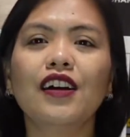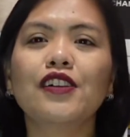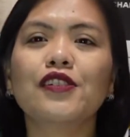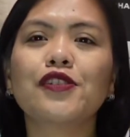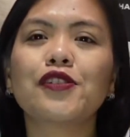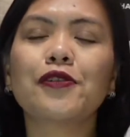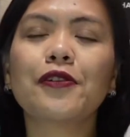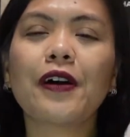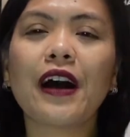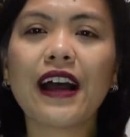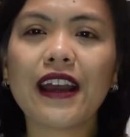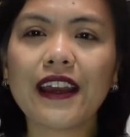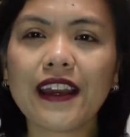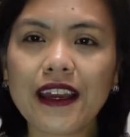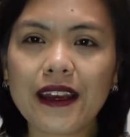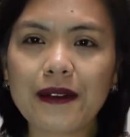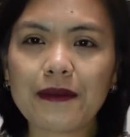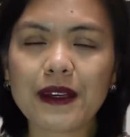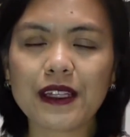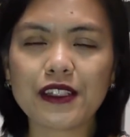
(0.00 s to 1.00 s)
So I
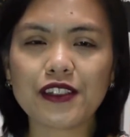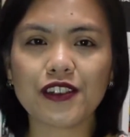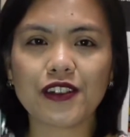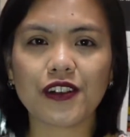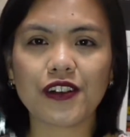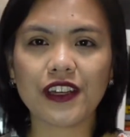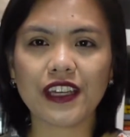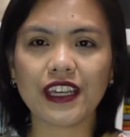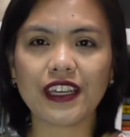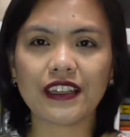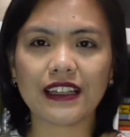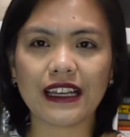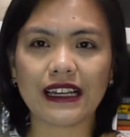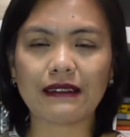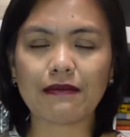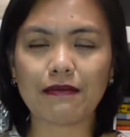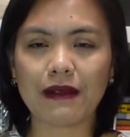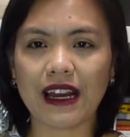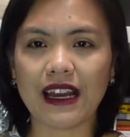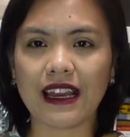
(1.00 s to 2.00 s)
am enjoying
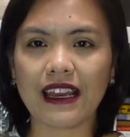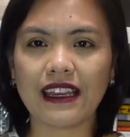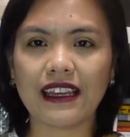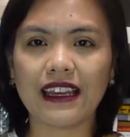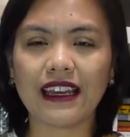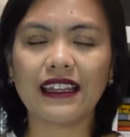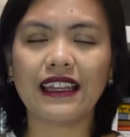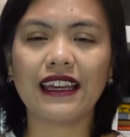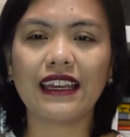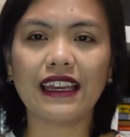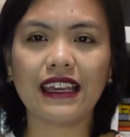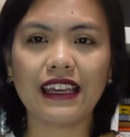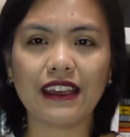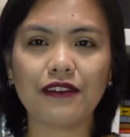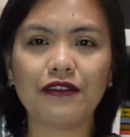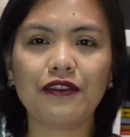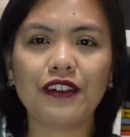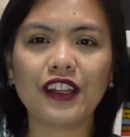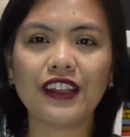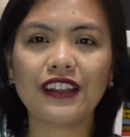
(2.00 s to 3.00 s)
that bike, and I
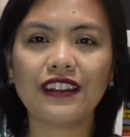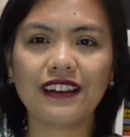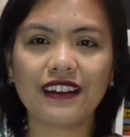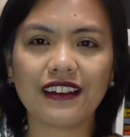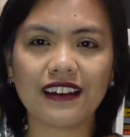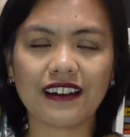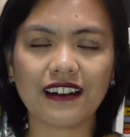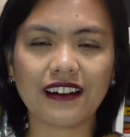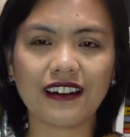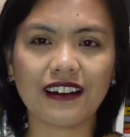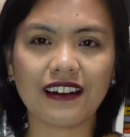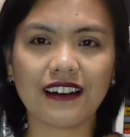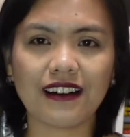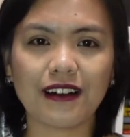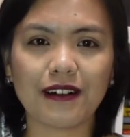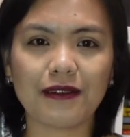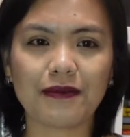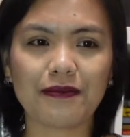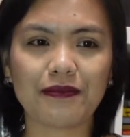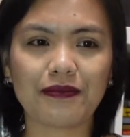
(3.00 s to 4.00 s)
even
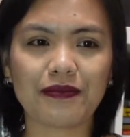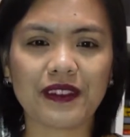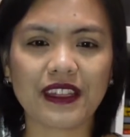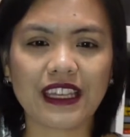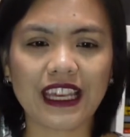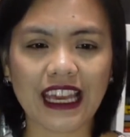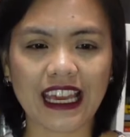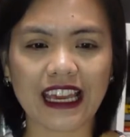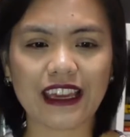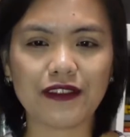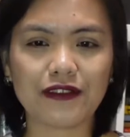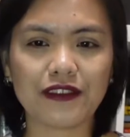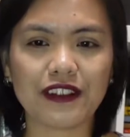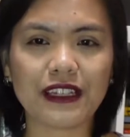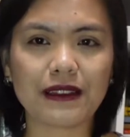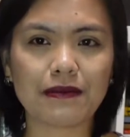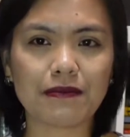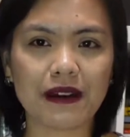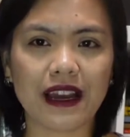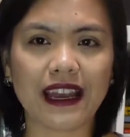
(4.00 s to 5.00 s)
gave
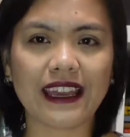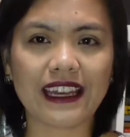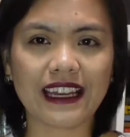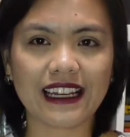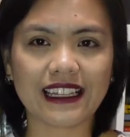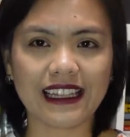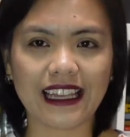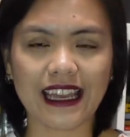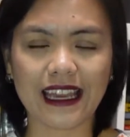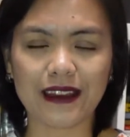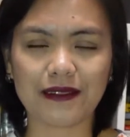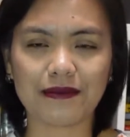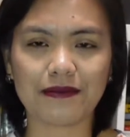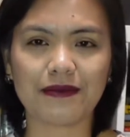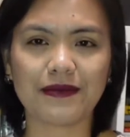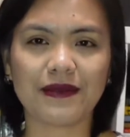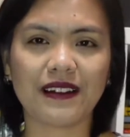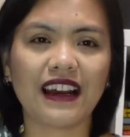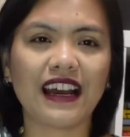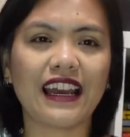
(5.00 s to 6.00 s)
that bike a
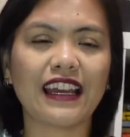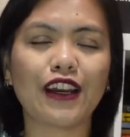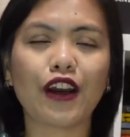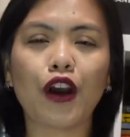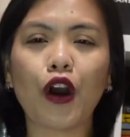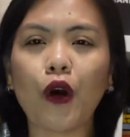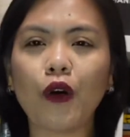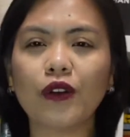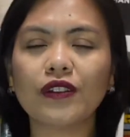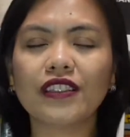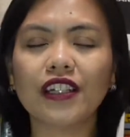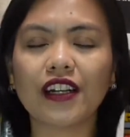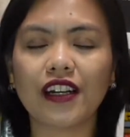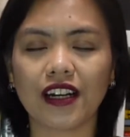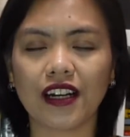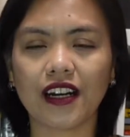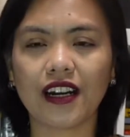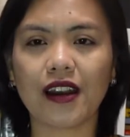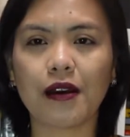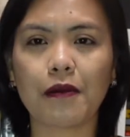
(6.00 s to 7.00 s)
name. I called
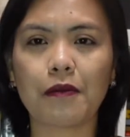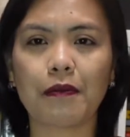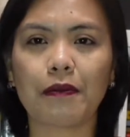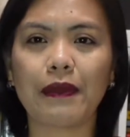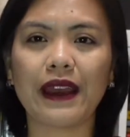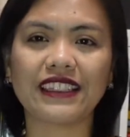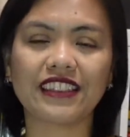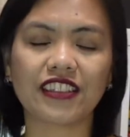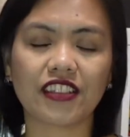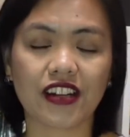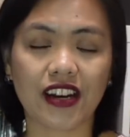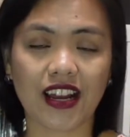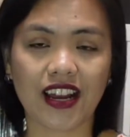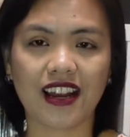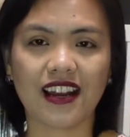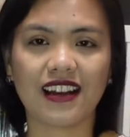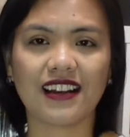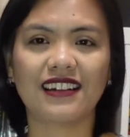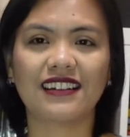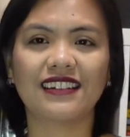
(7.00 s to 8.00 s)
her
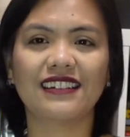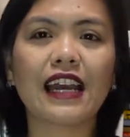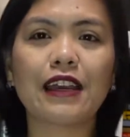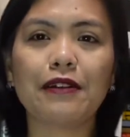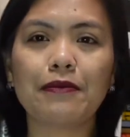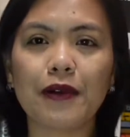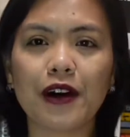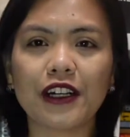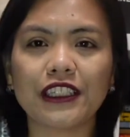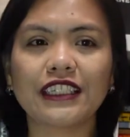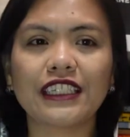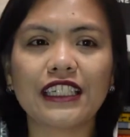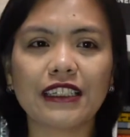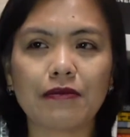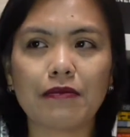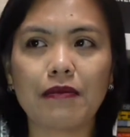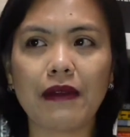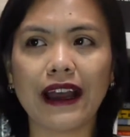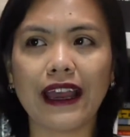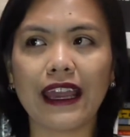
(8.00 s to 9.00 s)
Petra. I bought
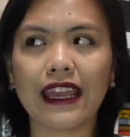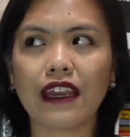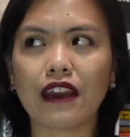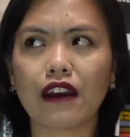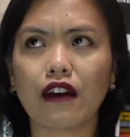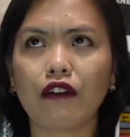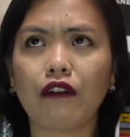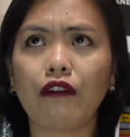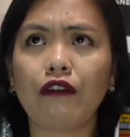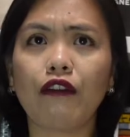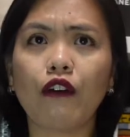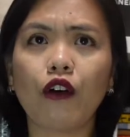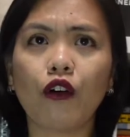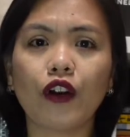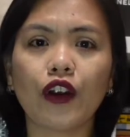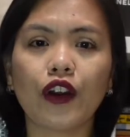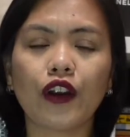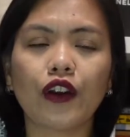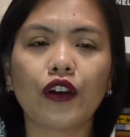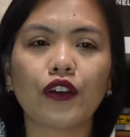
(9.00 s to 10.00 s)
that bike
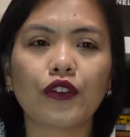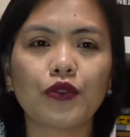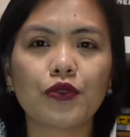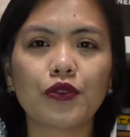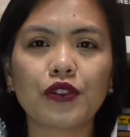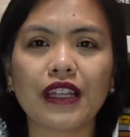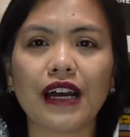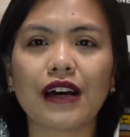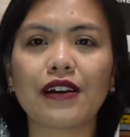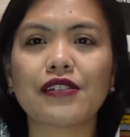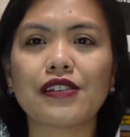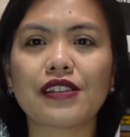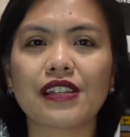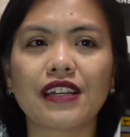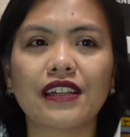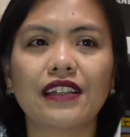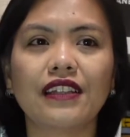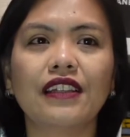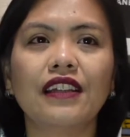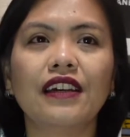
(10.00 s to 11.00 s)
for
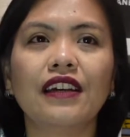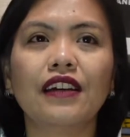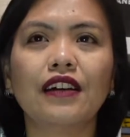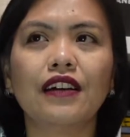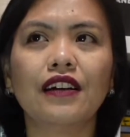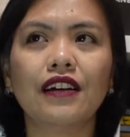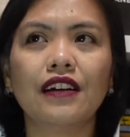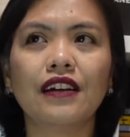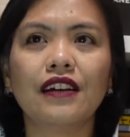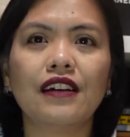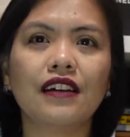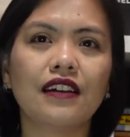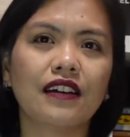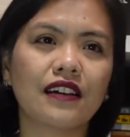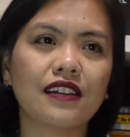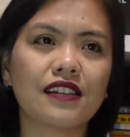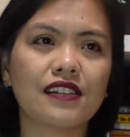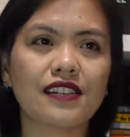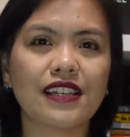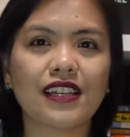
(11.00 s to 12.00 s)

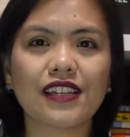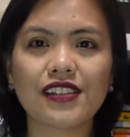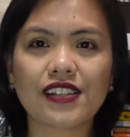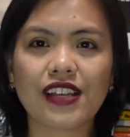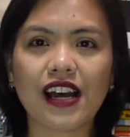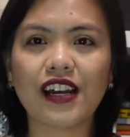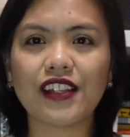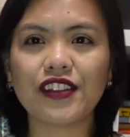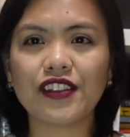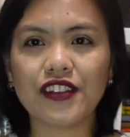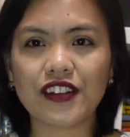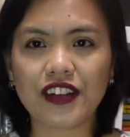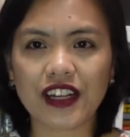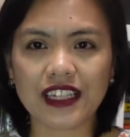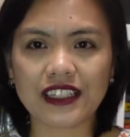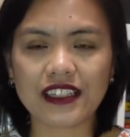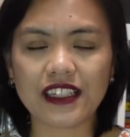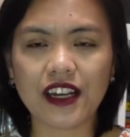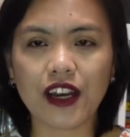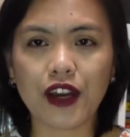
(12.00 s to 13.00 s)

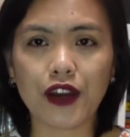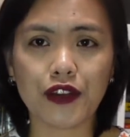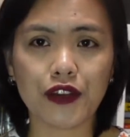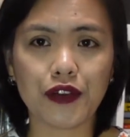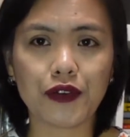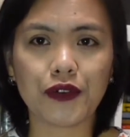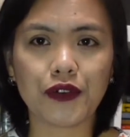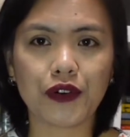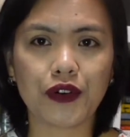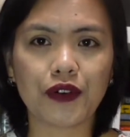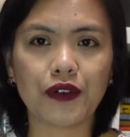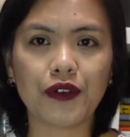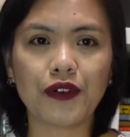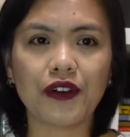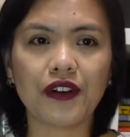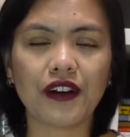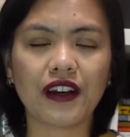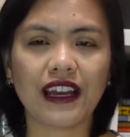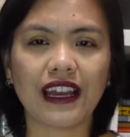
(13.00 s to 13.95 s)
2,600 euro,